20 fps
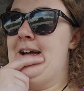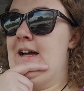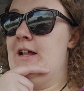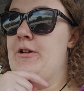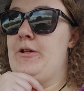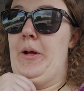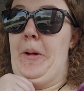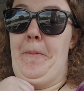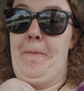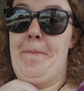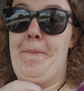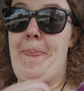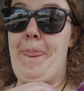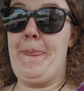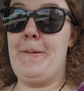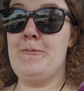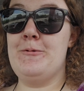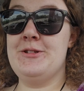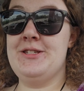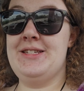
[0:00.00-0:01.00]
I don't know.
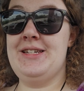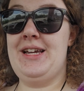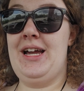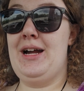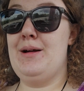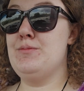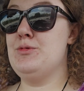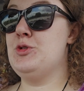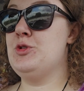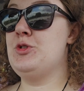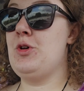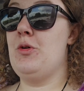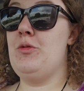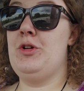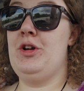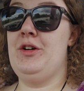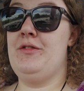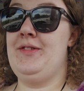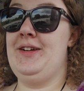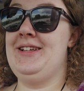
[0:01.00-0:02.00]
We'll see. I'm so
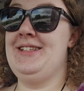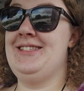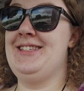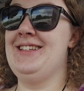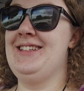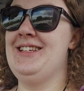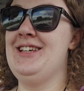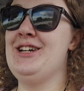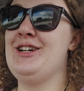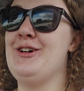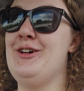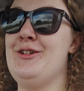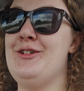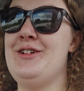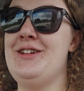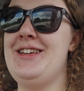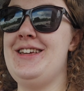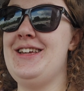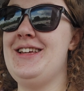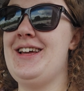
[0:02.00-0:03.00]
nervous to go
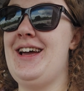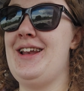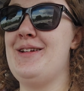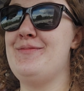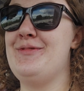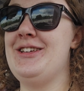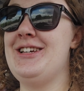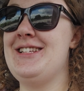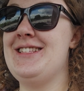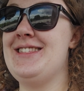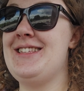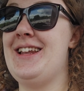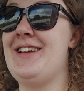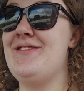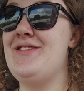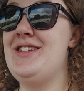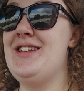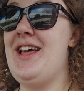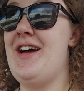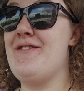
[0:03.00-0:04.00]
to eat at a place that
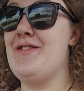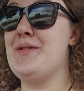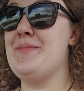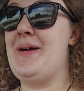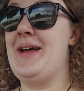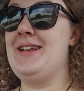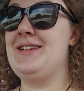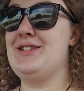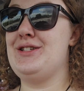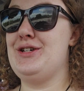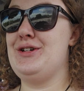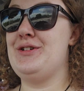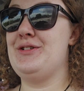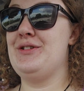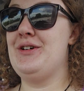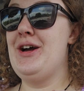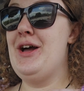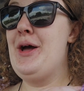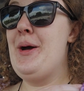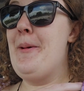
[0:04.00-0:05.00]
I've never been
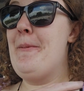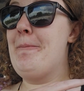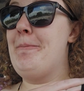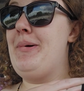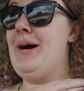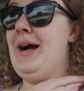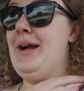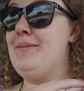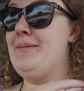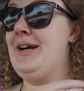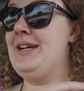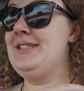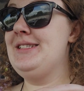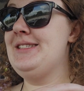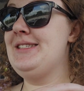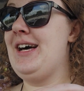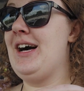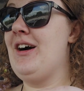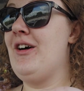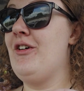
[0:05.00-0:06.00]
to by
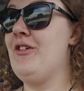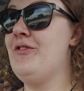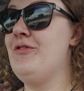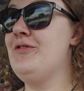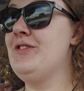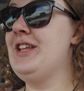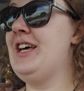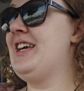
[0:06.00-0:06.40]
myself.